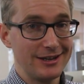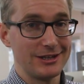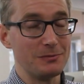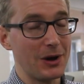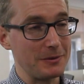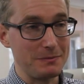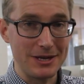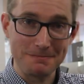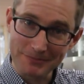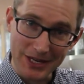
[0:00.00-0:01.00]
you might
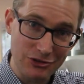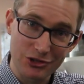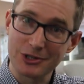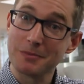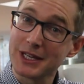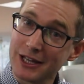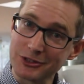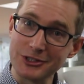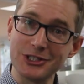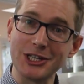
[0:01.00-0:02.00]
be into something
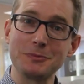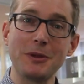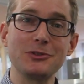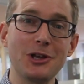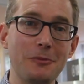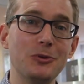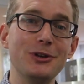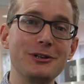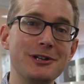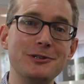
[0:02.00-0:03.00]
else in 6 months' time, or
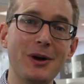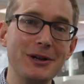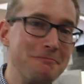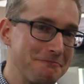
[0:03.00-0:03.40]
your kids might